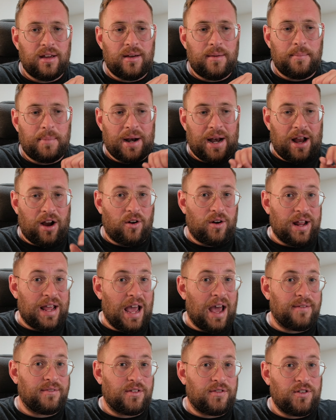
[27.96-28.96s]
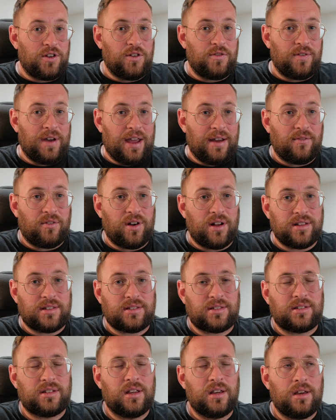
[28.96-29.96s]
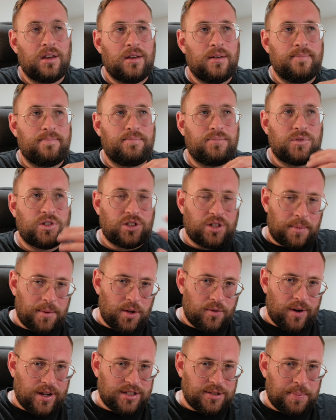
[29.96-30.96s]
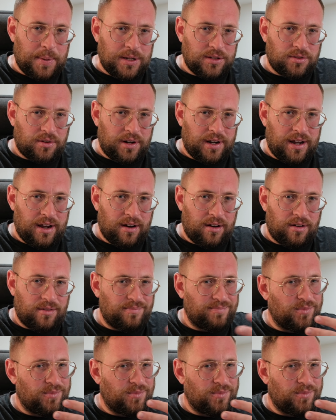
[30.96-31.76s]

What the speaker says: but I already have a few favorites. Some of the recipes on here